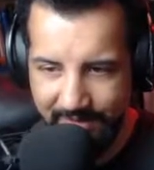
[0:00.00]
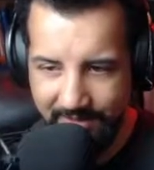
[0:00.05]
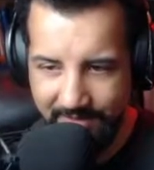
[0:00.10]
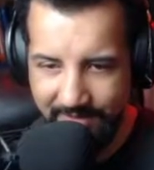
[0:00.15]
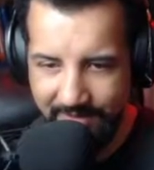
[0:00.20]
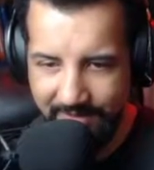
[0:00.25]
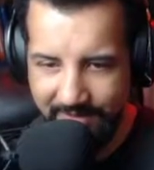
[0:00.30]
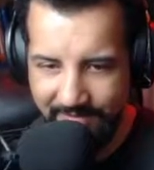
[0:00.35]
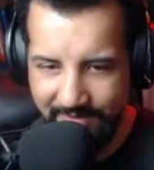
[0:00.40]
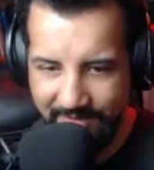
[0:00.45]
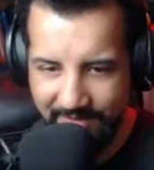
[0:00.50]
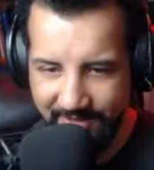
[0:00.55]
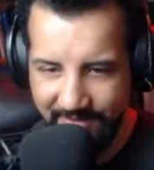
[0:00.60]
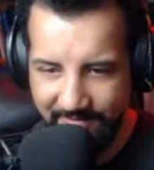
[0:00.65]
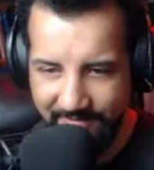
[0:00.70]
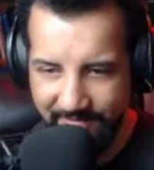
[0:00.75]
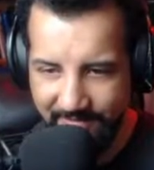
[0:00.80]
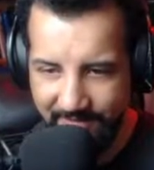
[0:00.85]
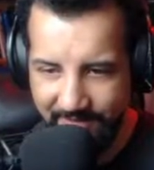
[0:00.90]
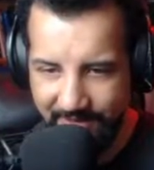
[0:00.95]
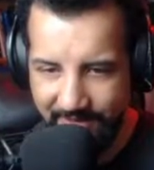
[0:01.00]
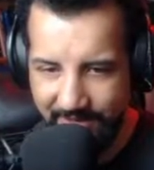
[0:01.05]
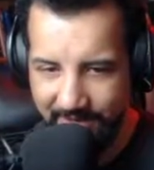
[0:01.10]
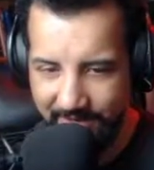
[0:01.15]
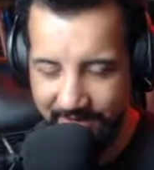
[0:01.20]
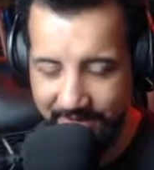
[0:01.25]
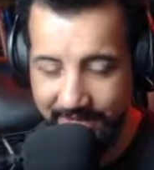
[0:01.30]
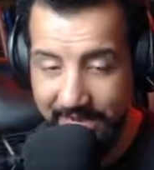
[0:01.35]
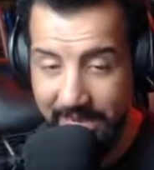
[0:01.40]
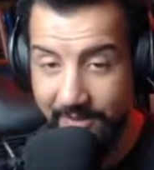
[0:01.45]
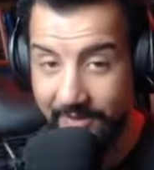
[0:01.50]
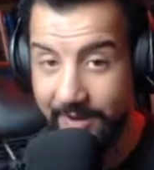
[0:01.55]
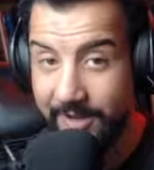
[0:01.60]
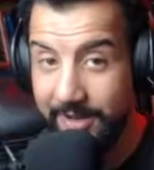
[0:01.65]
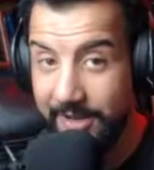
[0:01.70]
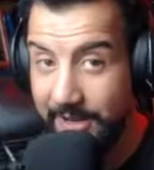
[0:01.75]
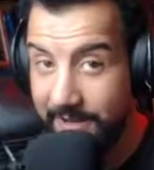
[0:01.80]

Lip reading: Lovely. Now I need